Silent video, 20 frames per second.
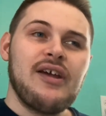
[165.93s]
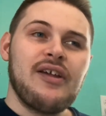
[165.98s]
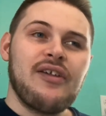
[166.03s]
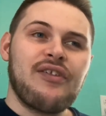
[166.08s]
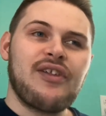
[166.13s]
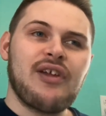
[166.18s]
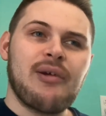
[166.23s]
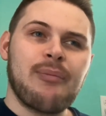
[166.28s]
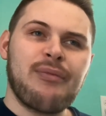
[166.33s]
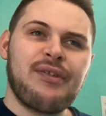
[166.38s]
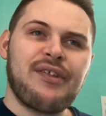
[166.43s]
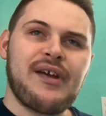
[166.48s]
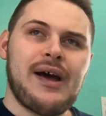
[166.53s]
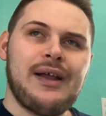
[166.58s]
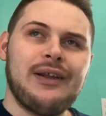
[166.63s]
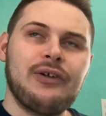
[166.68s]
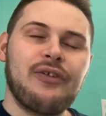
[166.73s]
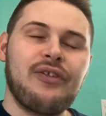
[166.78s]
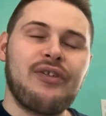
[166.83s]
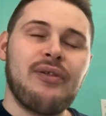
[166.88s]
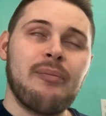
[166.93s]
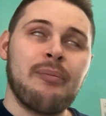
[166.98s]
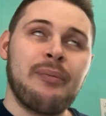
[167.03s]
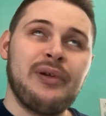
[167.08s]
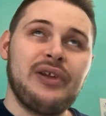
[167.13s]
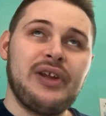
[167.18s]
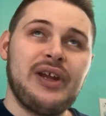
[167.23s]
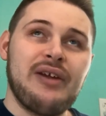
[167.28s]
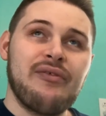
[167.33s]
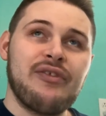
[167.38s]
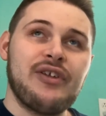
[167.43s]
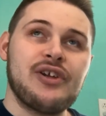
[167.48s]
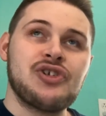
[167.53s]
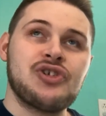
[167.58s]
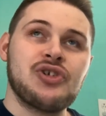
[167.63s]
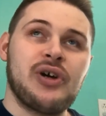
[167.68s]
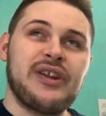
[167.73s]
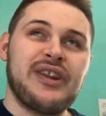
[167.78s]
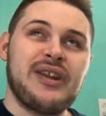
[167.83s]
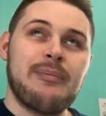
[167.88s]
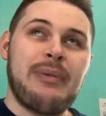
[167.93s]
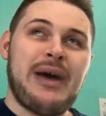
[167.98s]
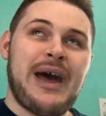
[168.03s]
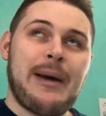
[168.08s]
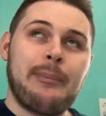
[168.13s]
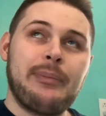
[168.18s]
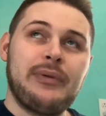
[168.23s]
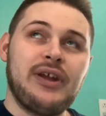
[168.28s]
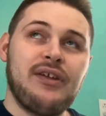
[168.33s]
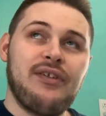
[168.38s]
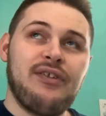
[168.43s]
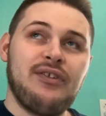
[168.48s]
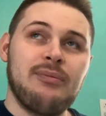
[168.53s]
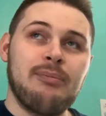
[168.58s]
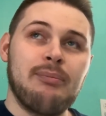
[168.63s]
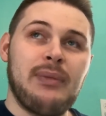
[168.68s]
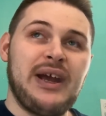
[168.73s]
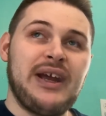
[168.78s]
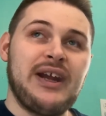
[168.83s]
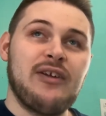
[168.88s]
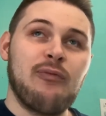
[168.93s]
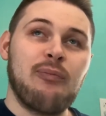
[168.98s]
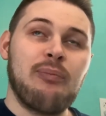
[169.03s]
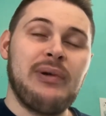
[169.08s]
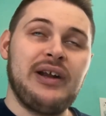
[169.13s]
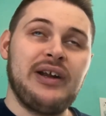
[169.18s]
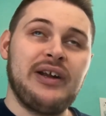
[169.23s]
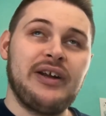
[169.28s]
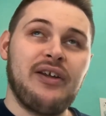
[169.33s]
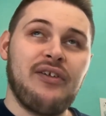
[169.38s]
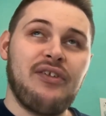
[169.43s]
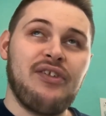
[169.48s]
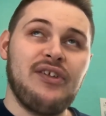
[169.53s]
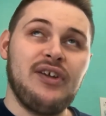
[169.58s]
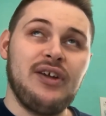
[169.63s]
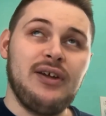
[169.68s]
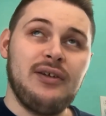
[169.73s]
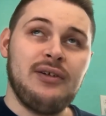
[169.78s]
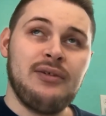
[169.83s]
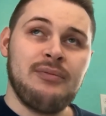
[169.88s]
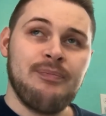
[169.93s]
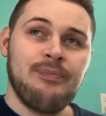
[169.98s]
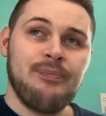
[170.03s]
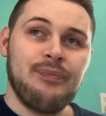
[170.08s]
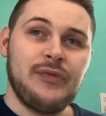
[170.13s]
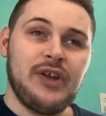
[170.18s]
Some scholars believe that John the Baptist might have been an Essene.